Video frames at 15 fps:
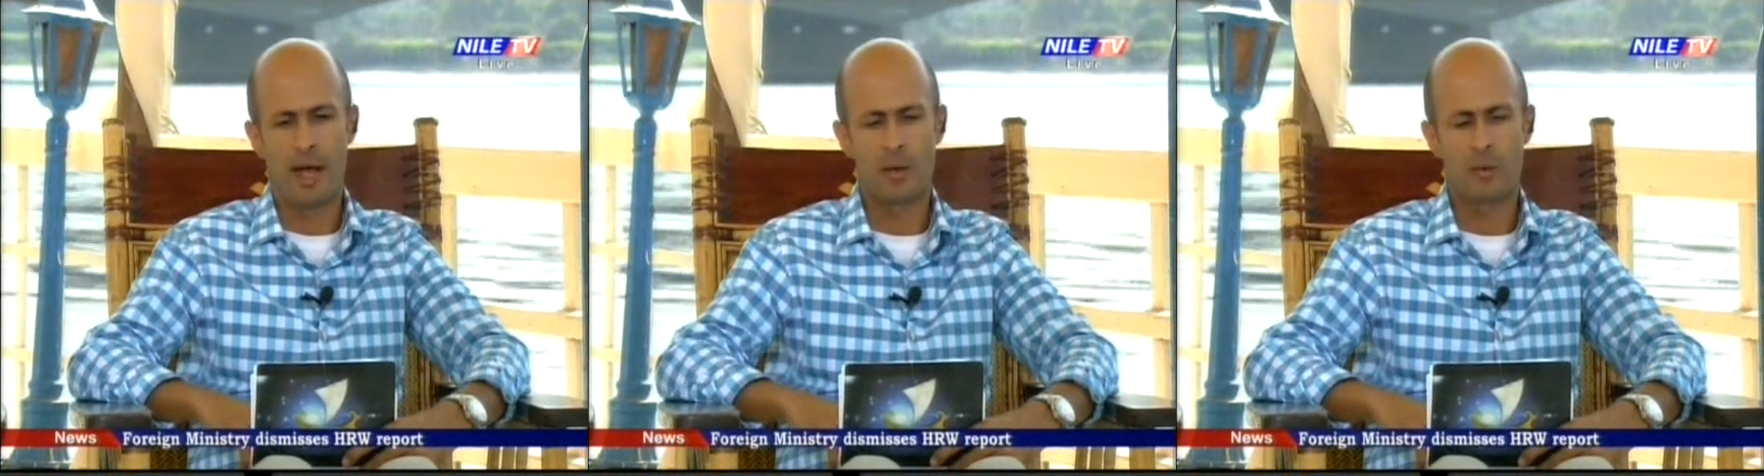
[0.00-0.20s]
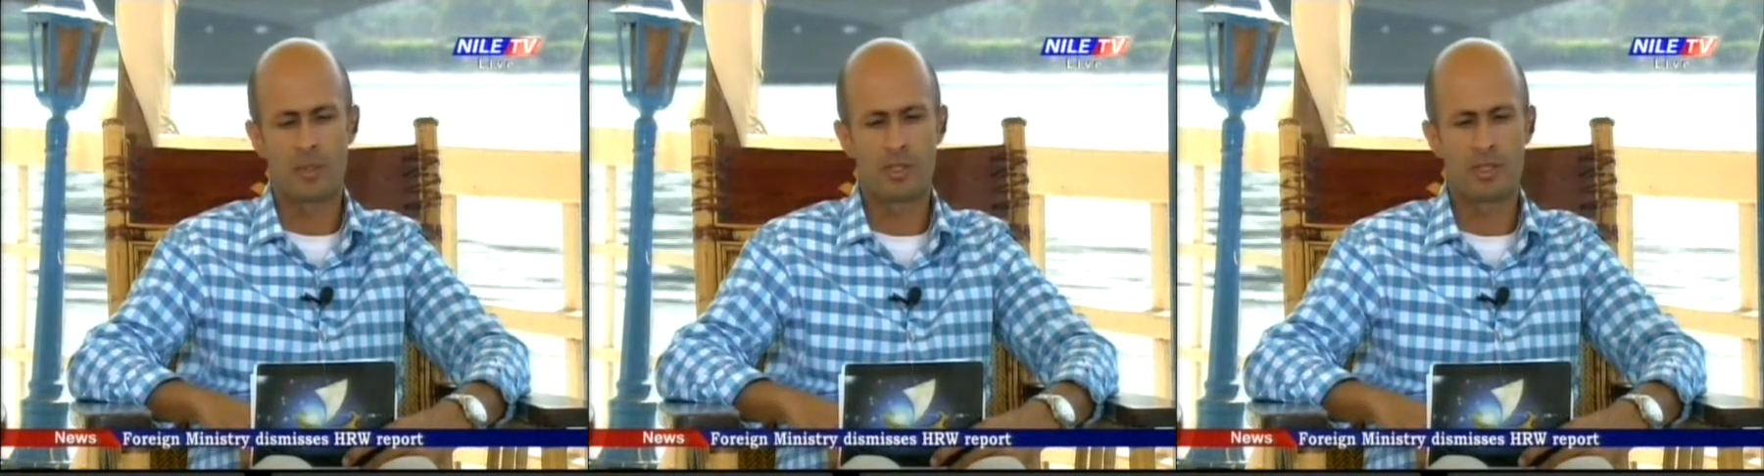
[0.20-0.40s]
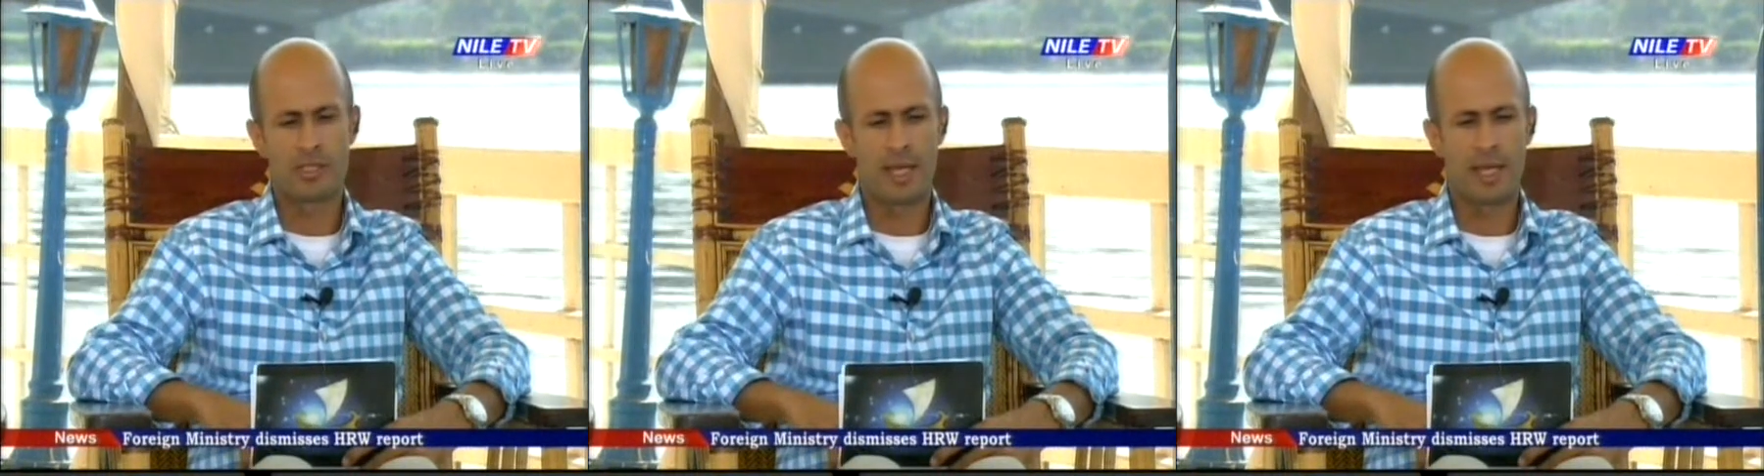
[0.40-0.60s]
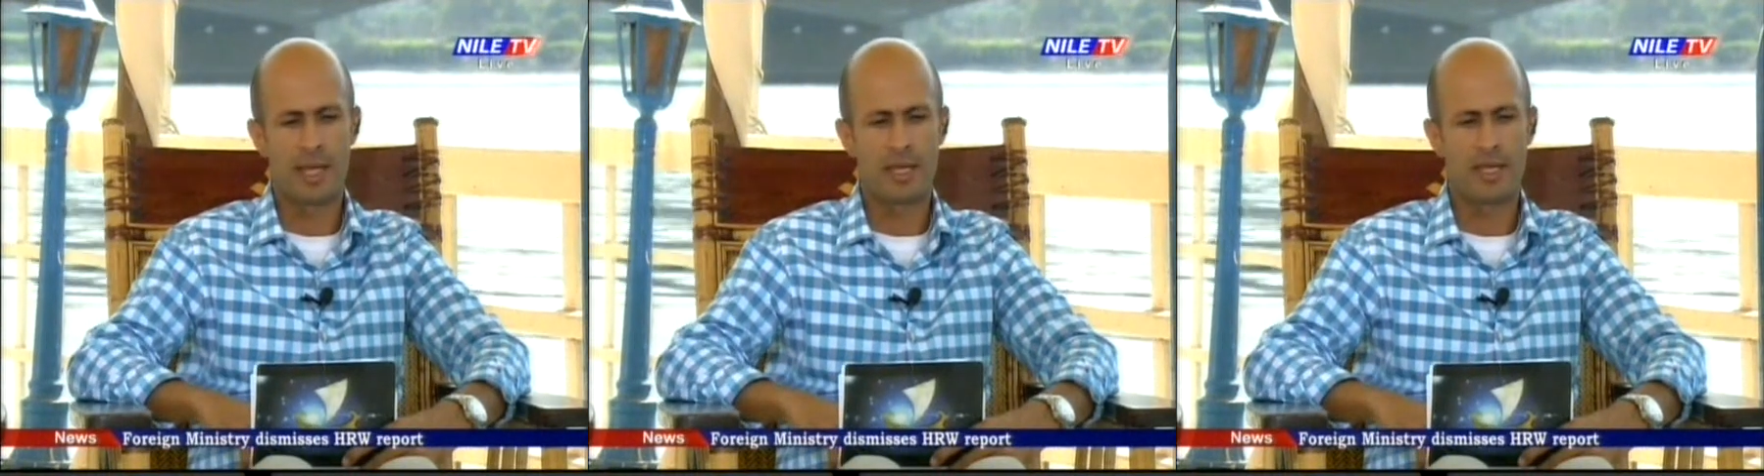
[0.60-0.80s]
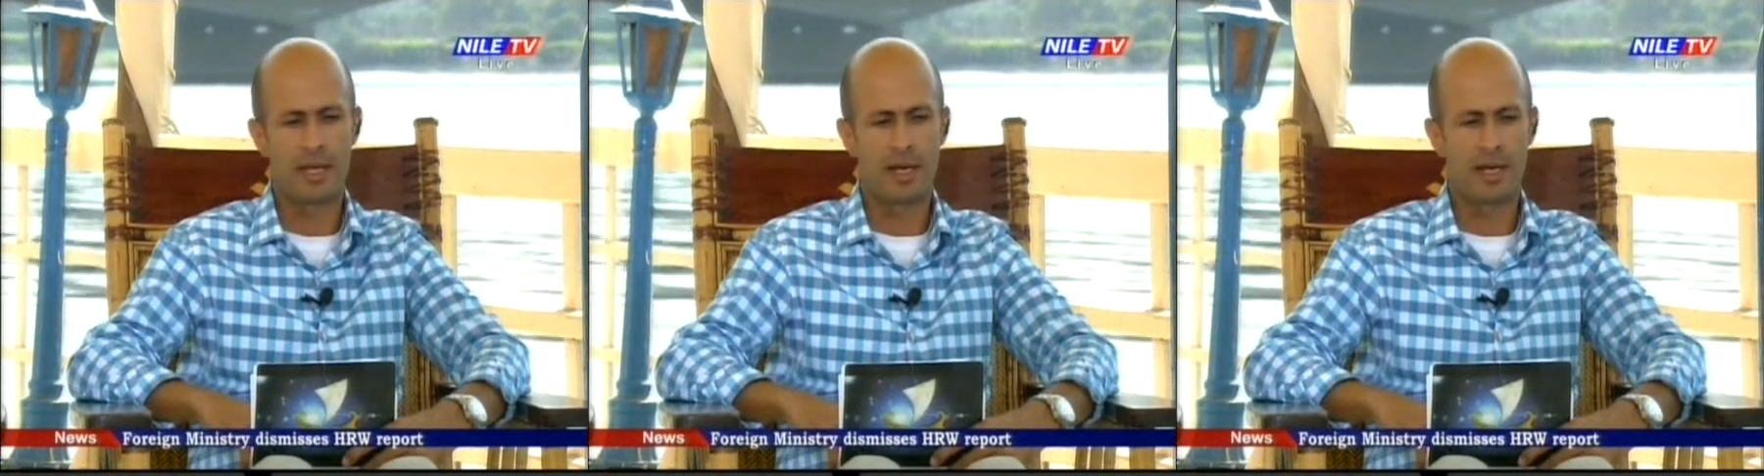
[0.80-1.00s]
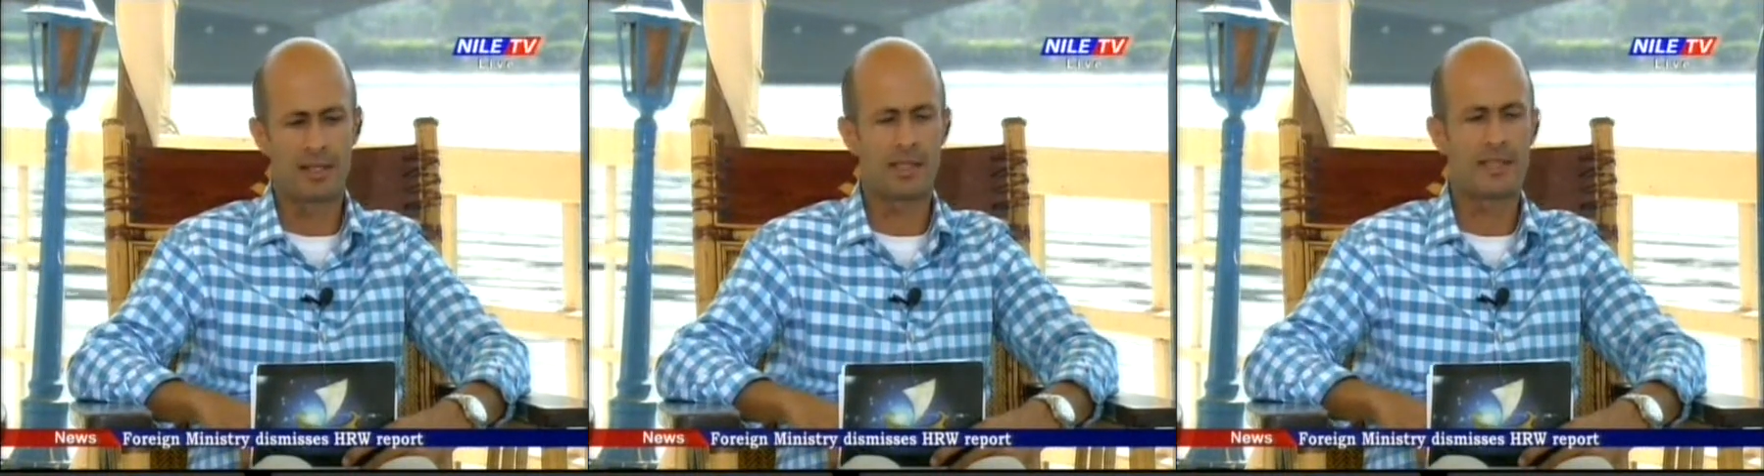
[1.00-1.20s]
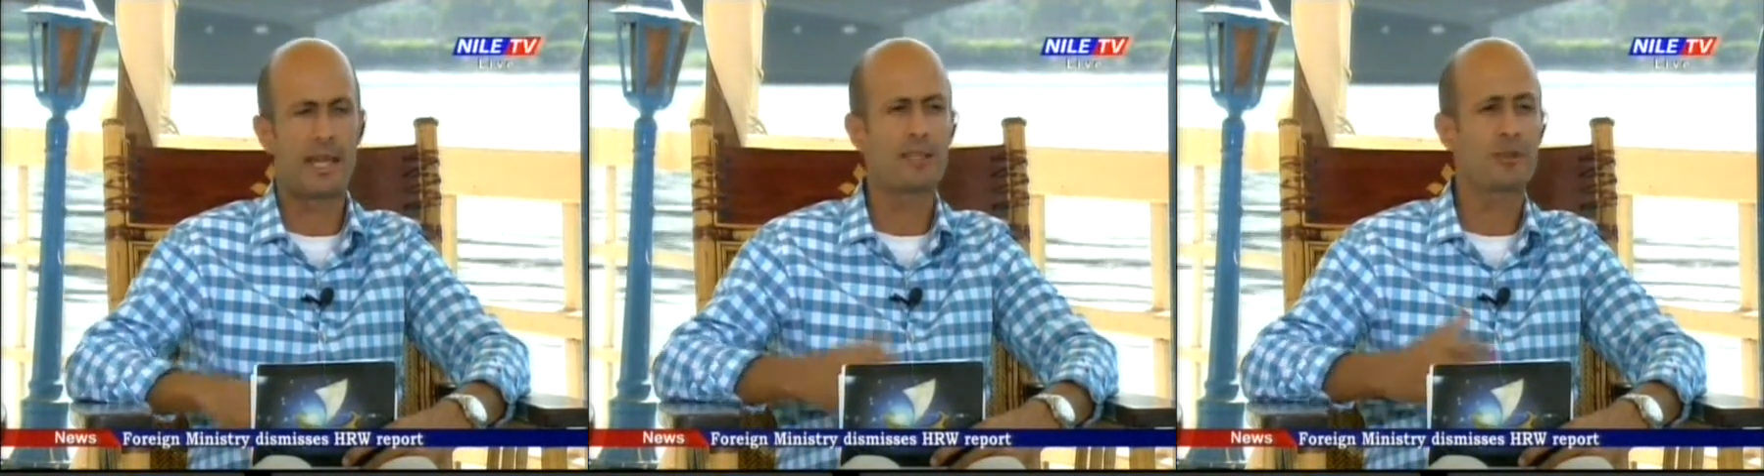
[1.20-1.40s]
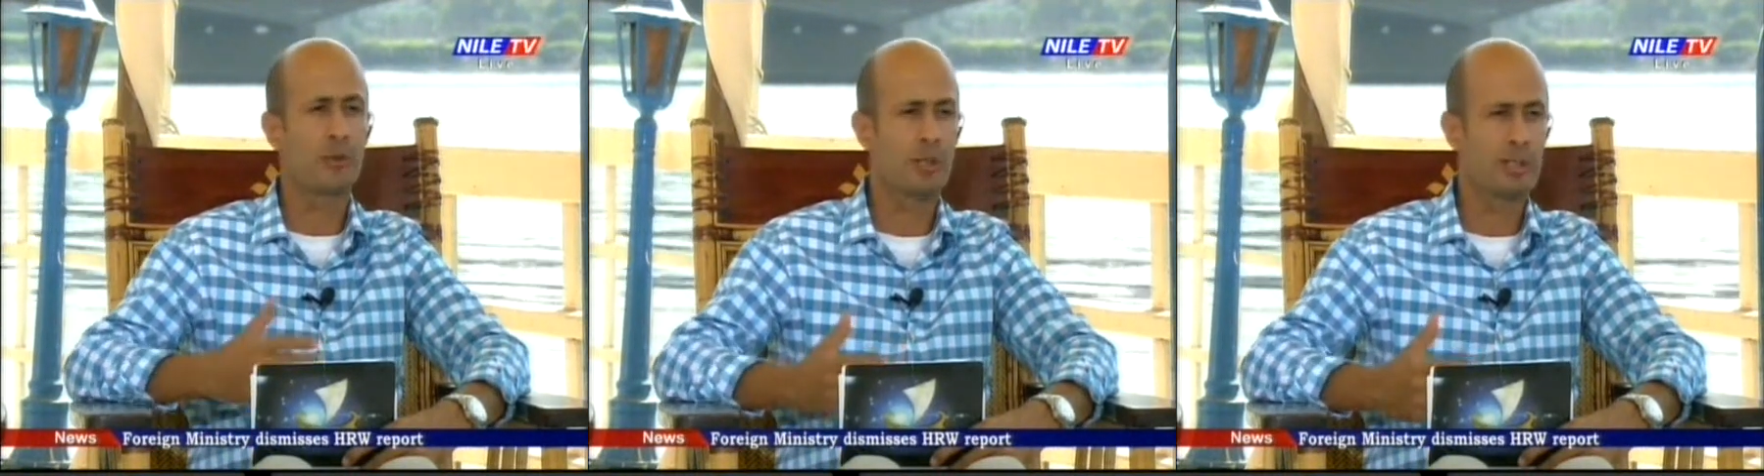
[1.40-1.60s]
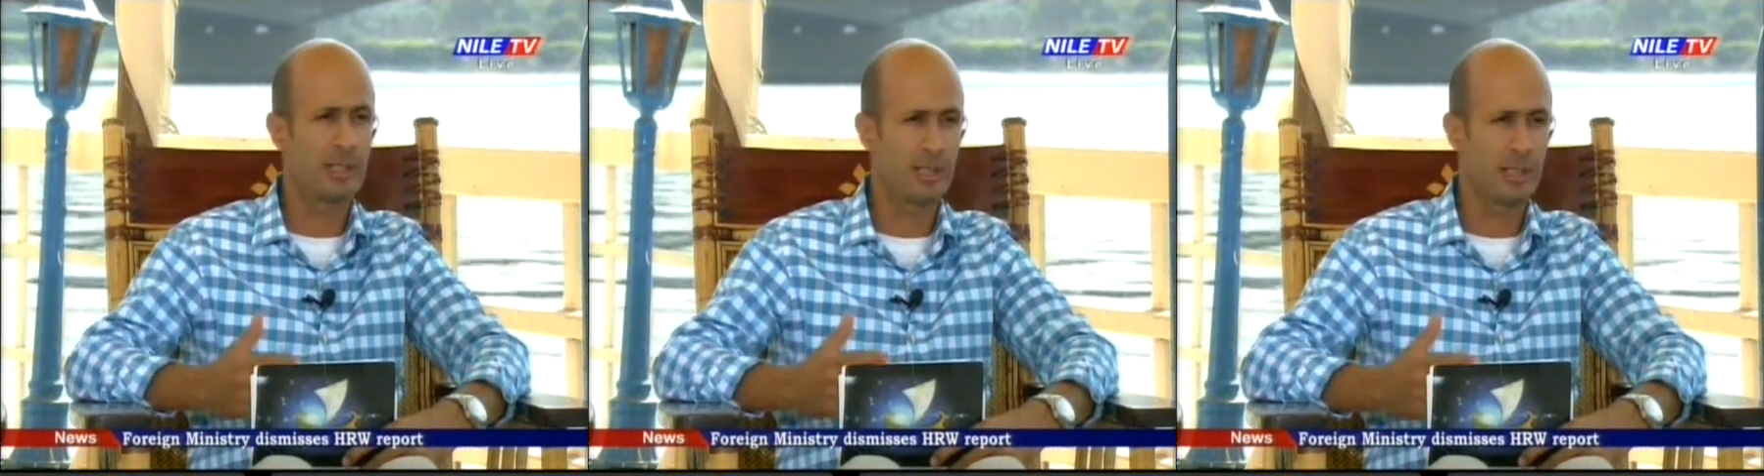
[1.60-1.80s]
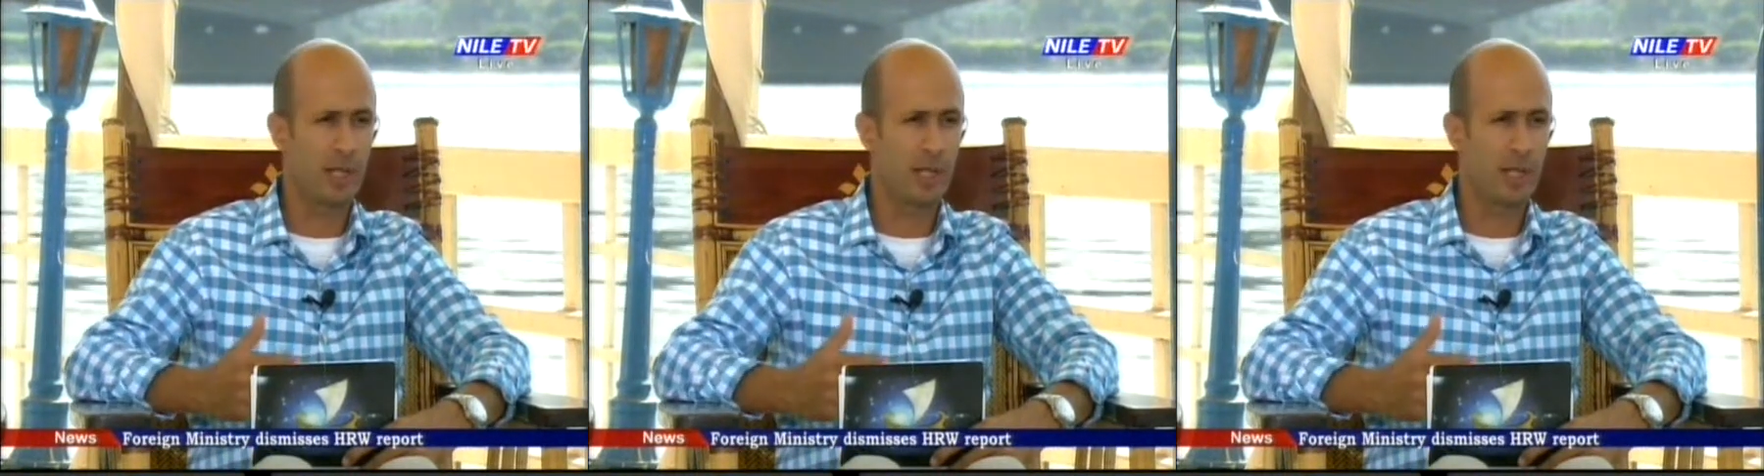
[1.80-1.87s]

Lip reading: I would say the saturated